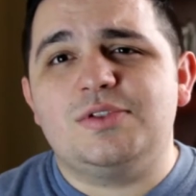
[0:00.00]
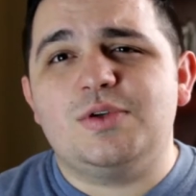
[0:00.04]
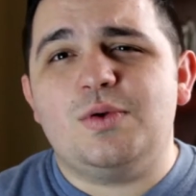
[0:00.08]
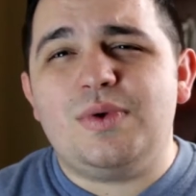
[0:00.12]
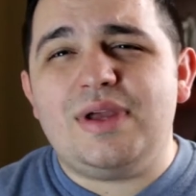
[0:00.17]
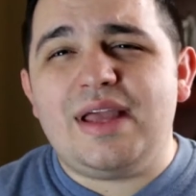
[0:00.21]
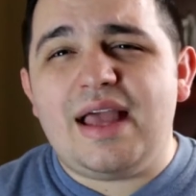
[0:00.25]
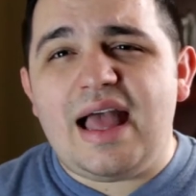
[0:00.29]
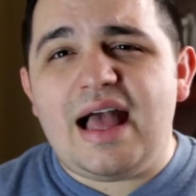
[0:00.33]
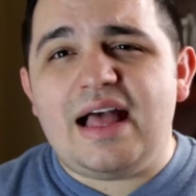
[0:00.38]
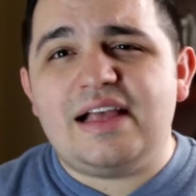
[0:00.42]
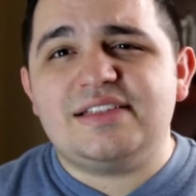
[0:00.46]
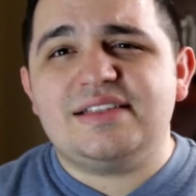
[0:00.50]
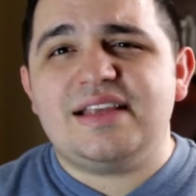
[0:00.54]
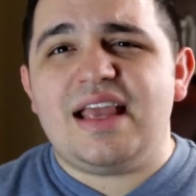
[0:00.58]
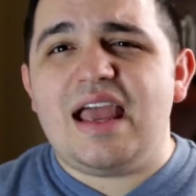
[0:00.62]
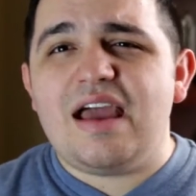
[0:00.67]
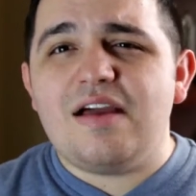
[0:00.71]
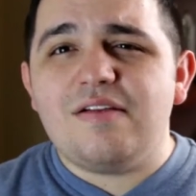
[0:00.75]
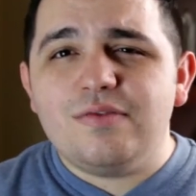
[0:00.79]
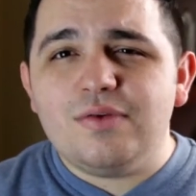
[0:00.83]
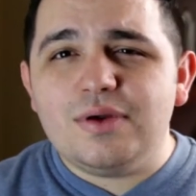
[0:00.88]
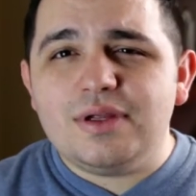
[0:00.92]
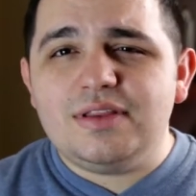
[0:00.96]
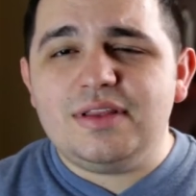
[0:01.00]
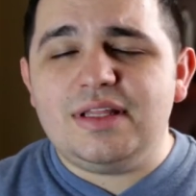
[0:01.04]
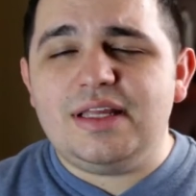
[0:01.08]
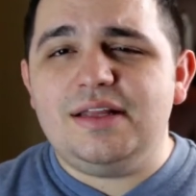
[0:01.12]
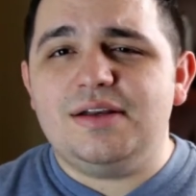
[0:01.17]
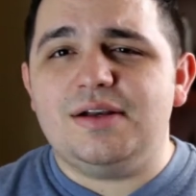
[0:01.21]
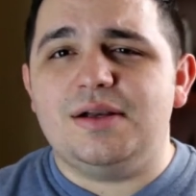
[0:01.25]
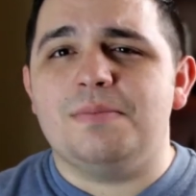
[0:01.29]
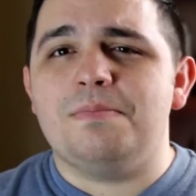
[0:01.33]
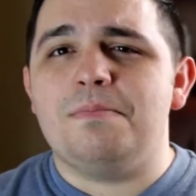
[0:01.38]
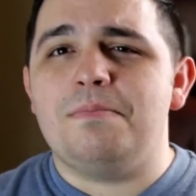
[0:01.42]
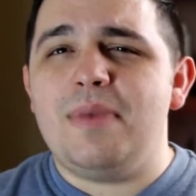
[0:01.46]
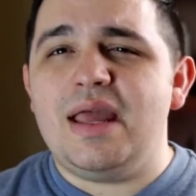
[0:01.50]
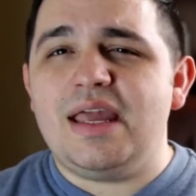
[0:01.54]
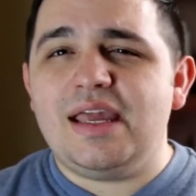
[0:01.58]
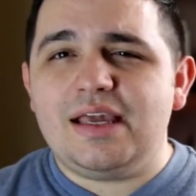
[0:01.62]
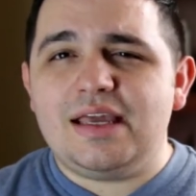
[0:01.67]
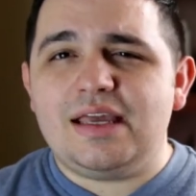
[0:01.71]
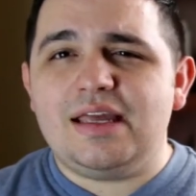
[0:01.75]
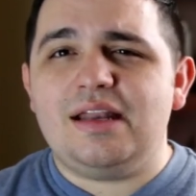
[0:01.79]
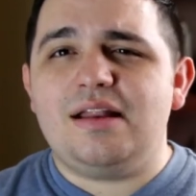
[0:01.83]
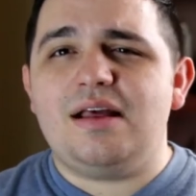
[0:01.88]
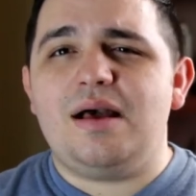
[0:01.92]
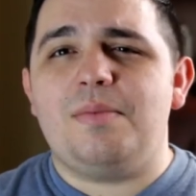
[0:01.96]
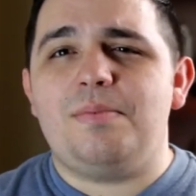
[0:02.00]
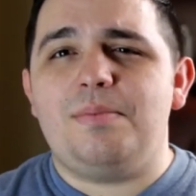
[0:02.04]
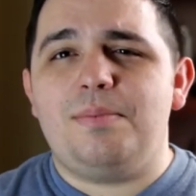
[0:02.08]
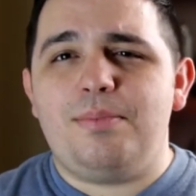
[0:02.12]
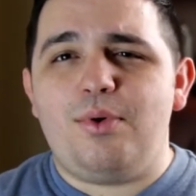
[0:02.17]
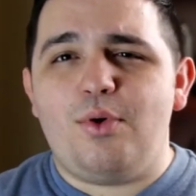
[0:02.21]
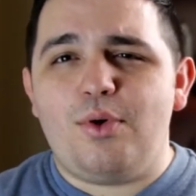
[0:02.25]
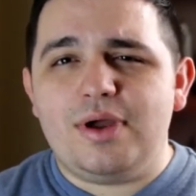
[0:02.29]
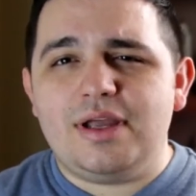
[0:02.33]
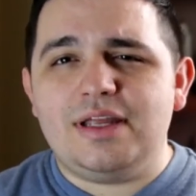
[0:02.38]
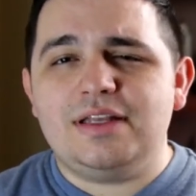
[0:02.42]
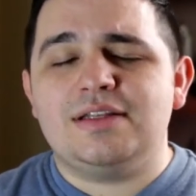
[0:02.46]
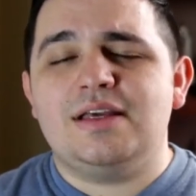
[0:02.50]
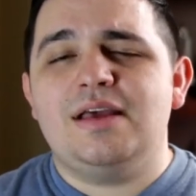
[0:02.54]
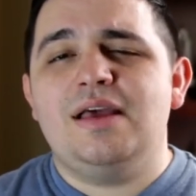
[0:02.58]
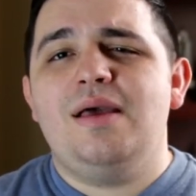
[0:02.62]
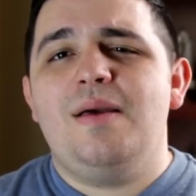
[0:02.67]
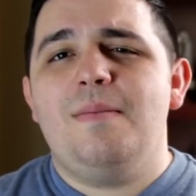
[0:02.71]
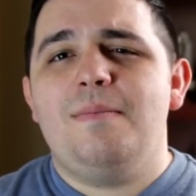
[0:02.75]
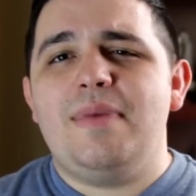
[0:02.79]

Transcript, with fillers: So we ask every leader, make it a point,